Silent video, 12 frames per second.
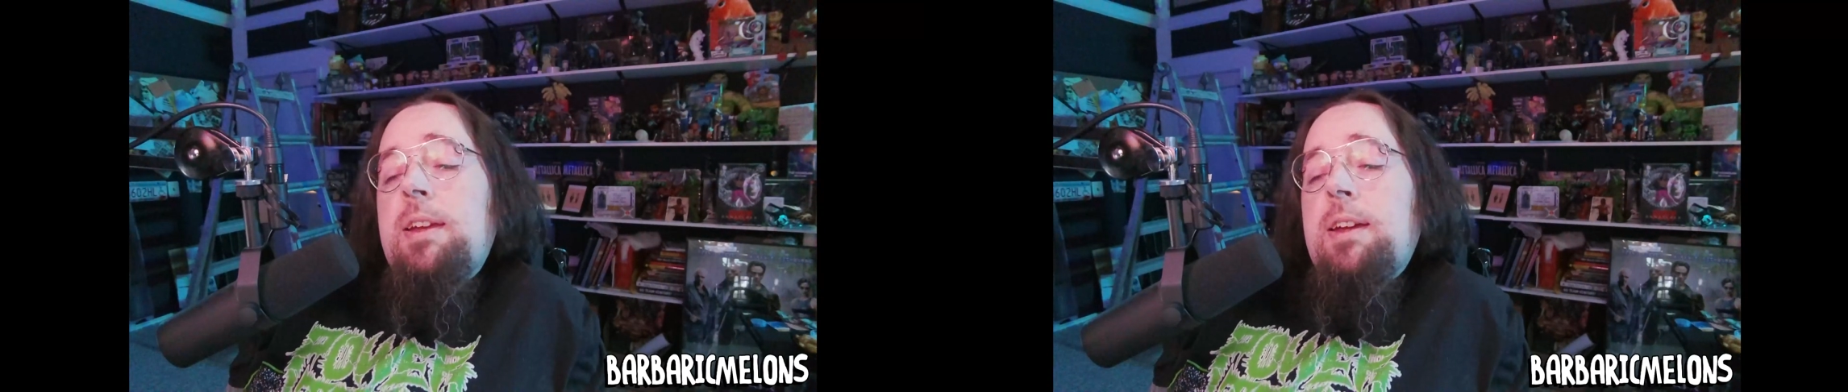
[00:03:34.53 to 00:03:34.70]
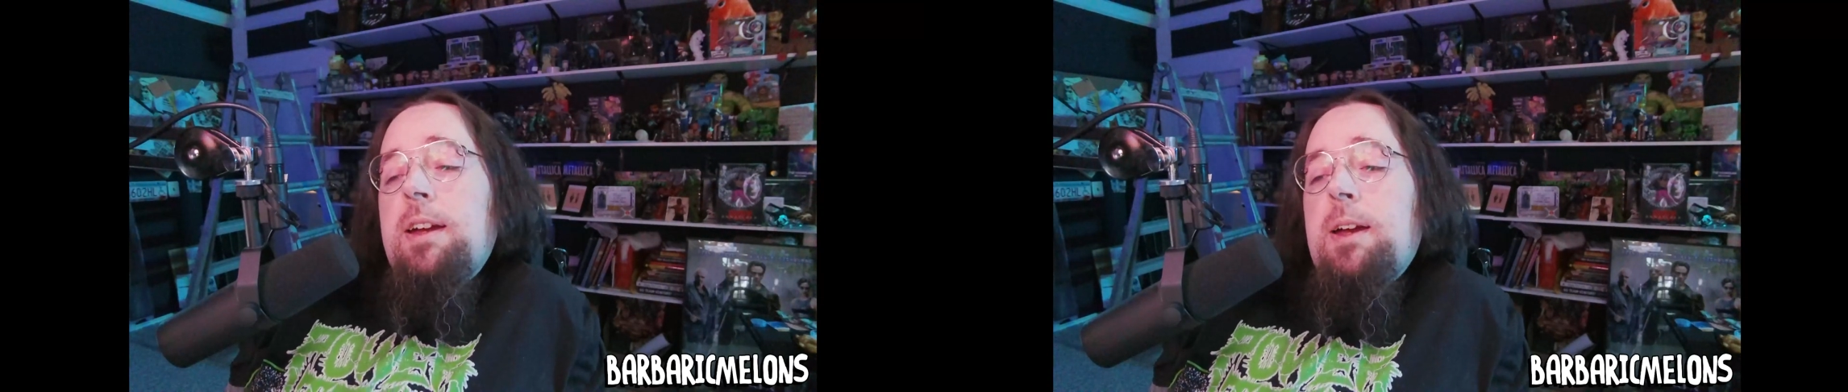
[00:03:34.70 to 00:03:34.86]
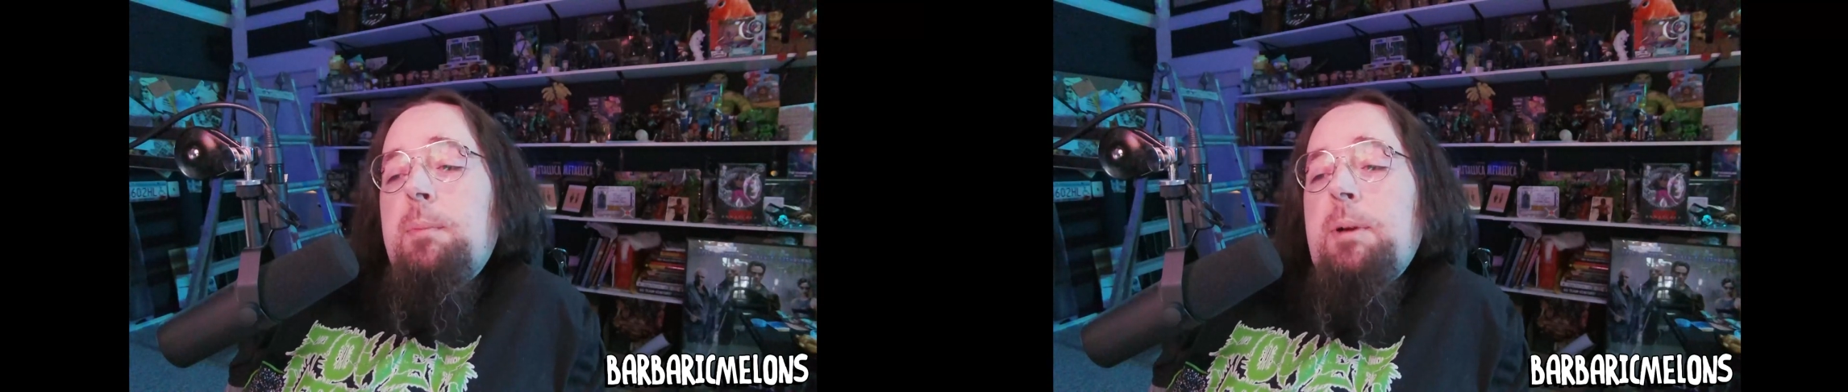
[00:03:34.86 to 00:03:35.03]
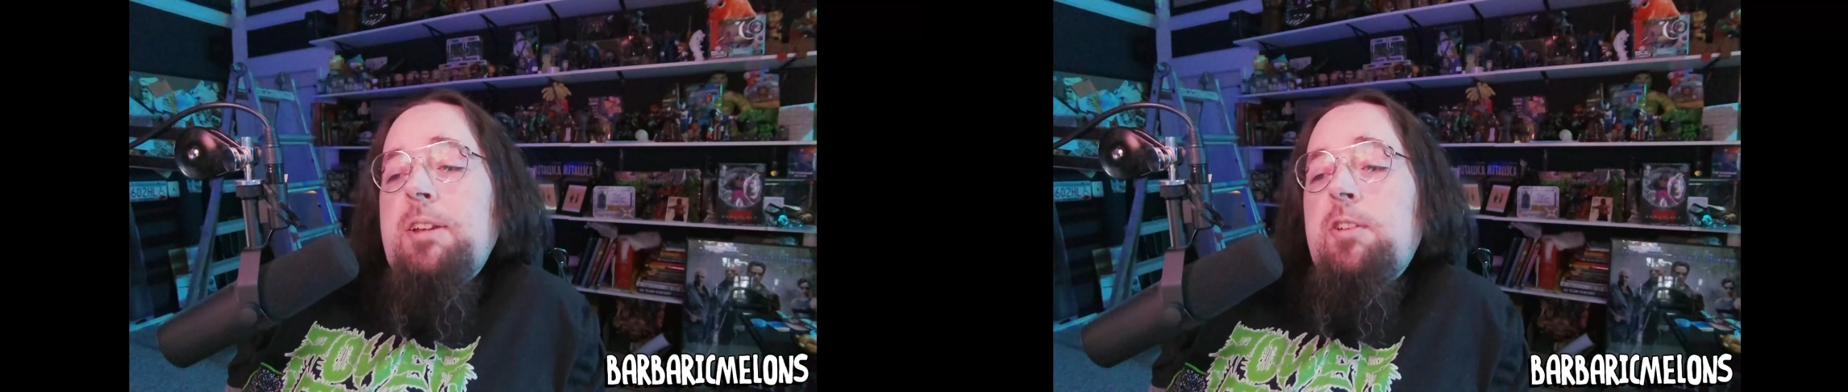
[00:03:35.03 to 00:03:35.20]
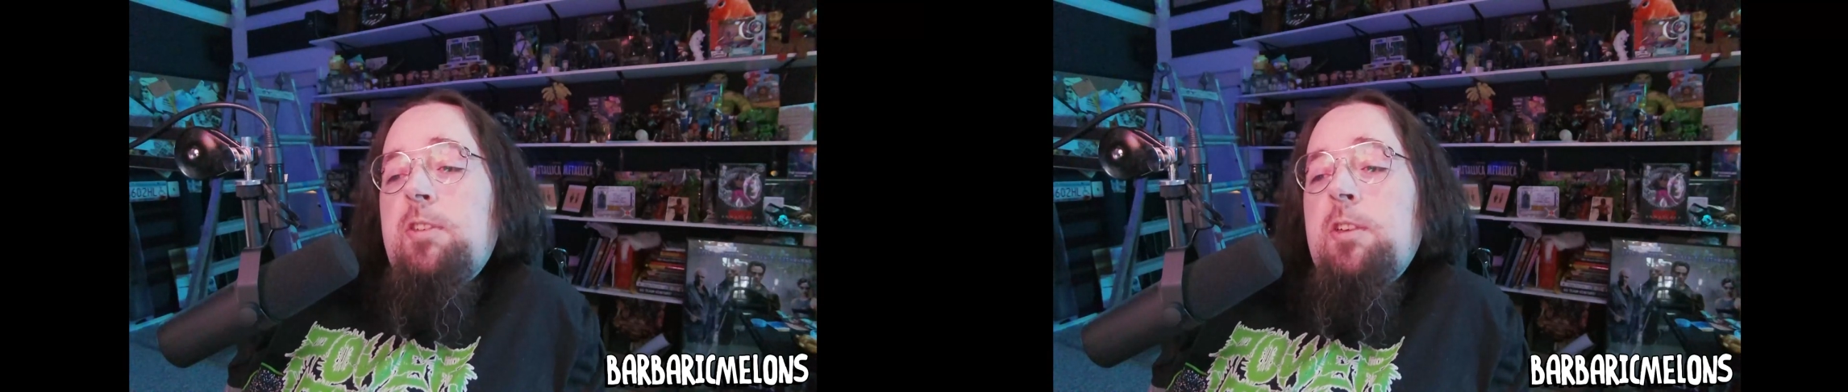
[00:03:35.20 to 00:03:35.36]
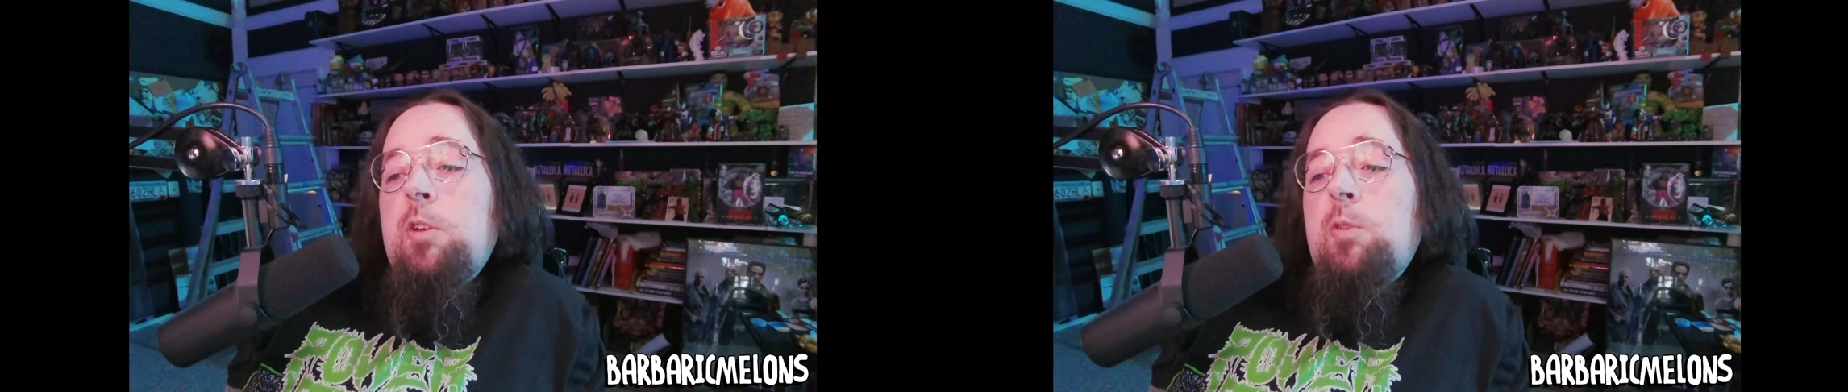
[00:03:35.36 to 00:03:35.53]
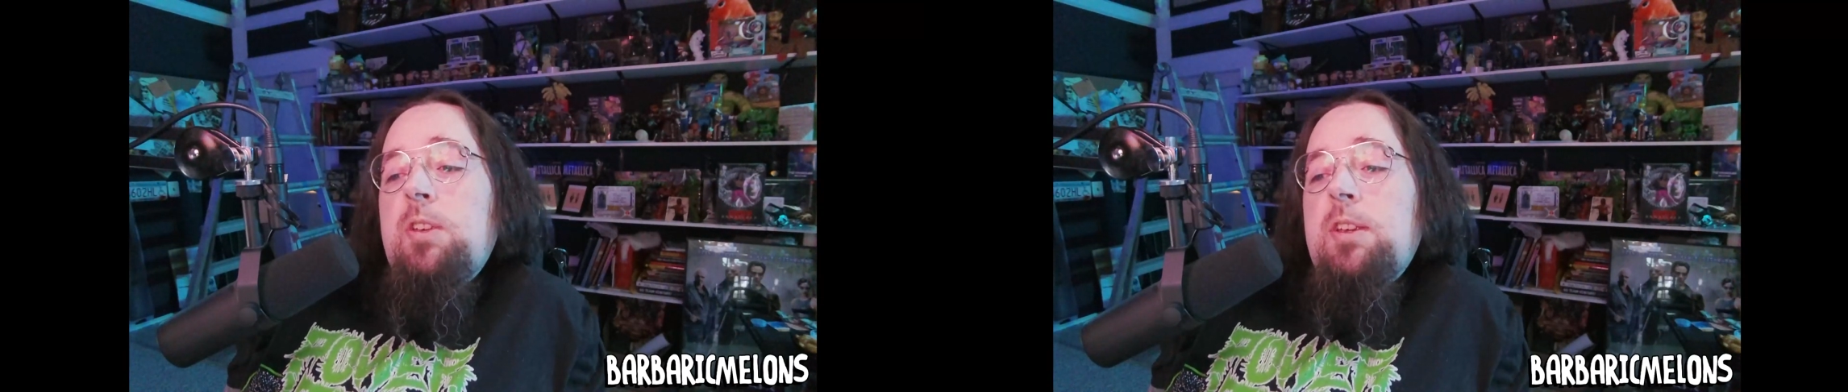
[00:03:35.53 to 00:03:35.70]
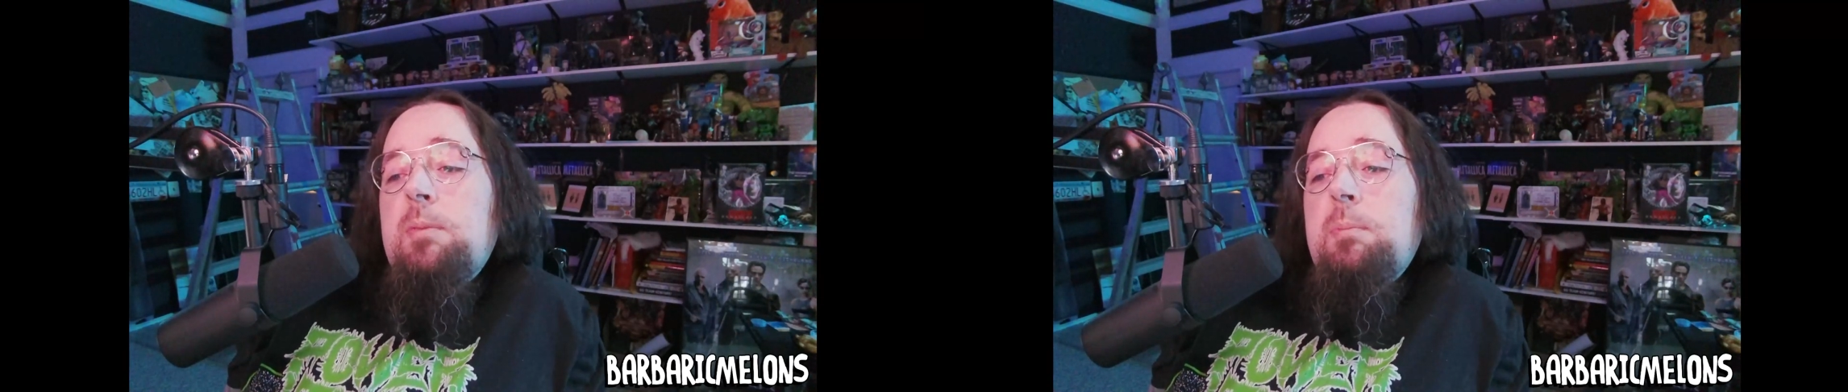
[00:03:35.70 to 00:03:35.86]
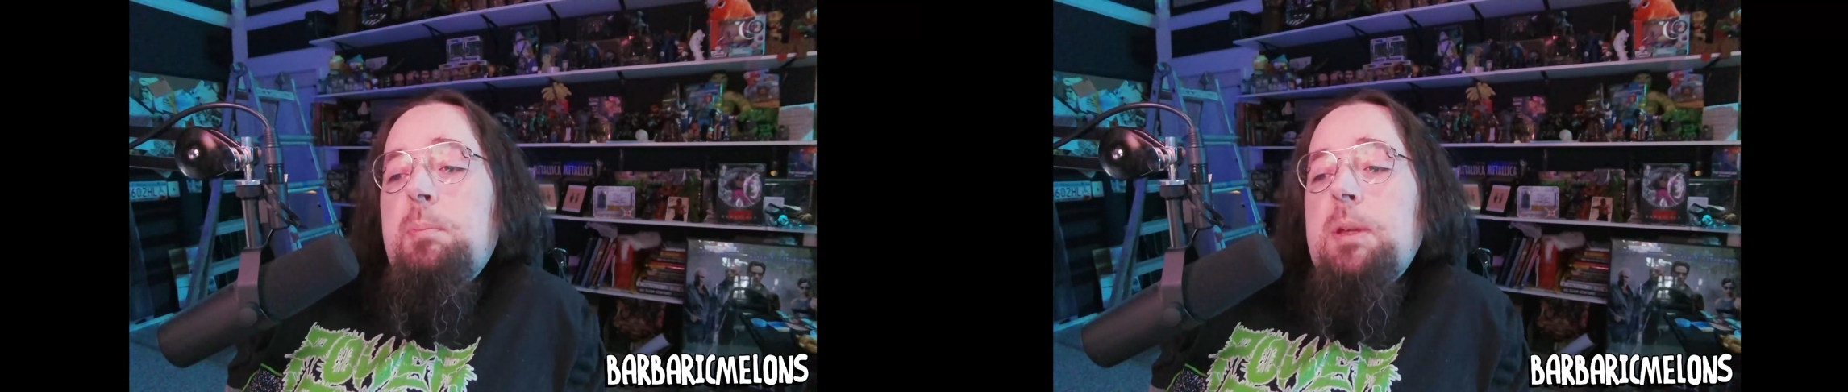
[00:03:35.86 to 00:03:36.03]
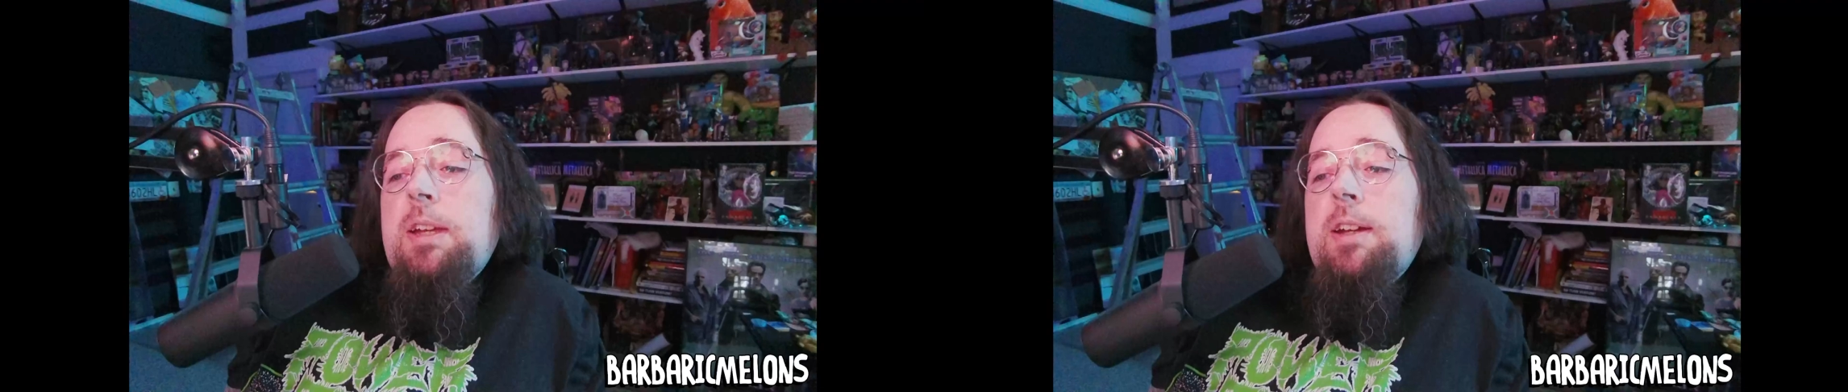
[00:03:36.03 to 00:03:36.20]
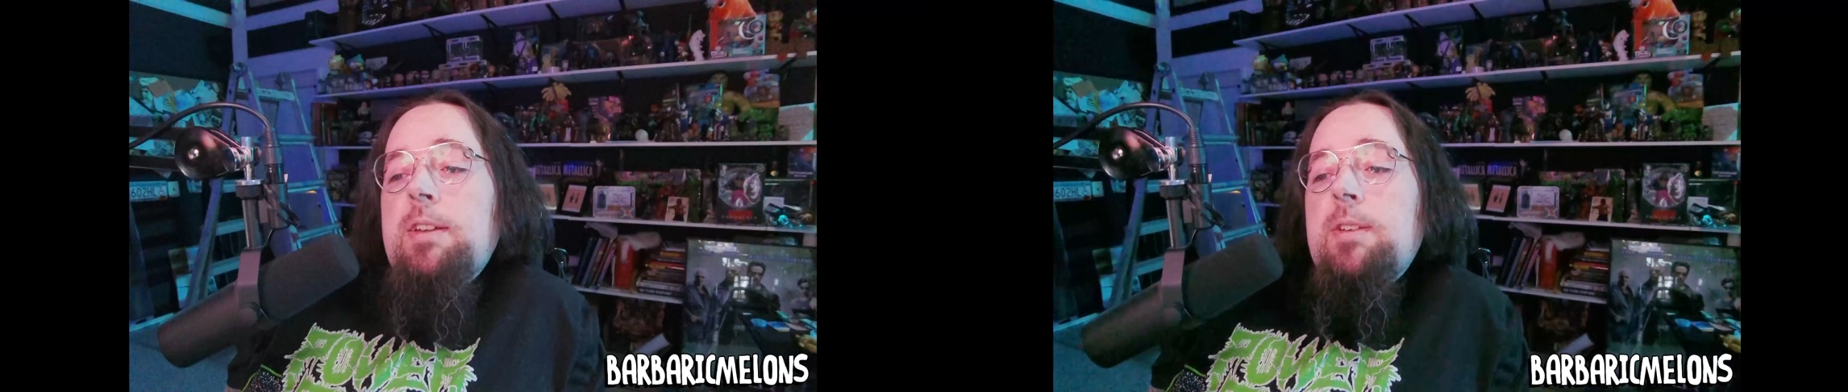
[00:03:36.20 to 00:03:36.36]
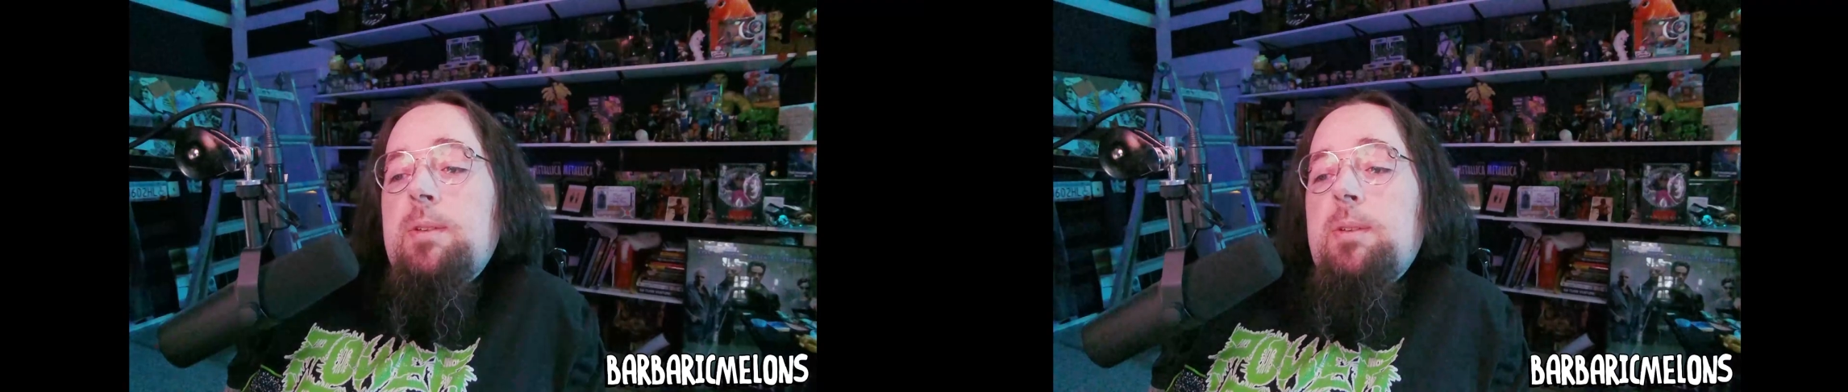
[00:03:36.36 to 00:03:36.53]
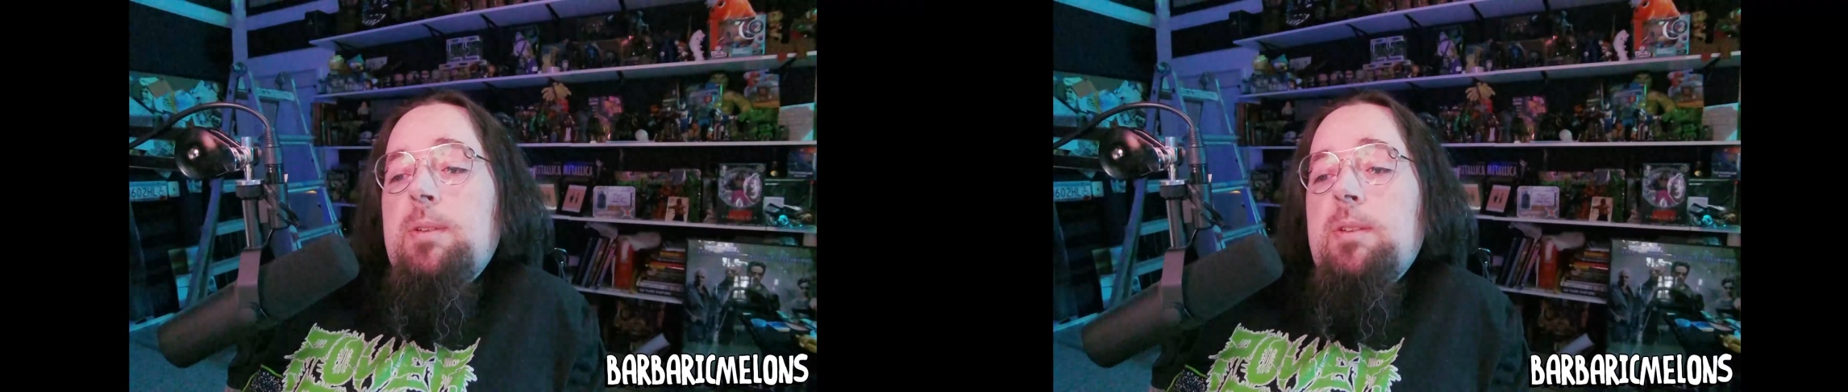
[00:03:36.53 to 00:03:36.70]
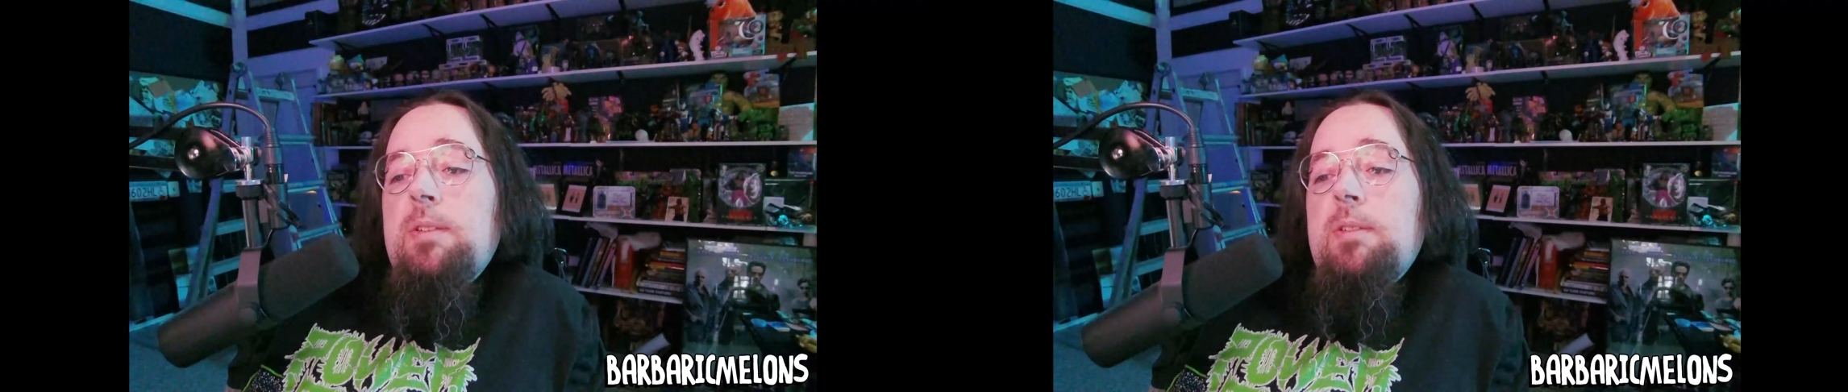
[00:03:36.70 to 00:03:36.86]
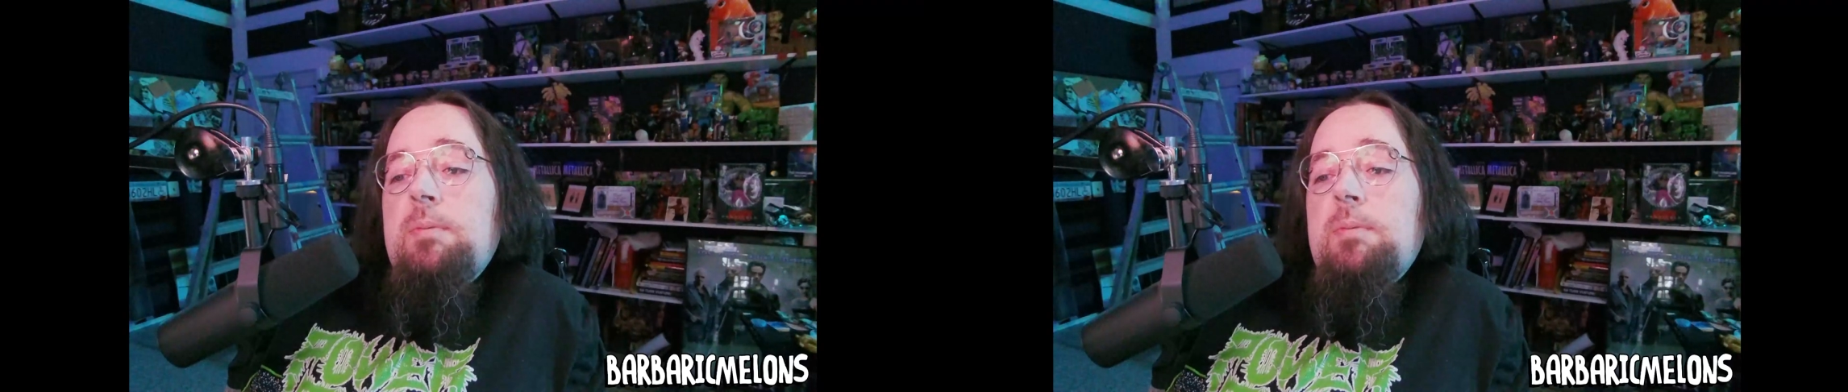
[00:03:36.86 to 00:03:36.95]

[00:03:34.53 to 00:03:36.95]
I just use it because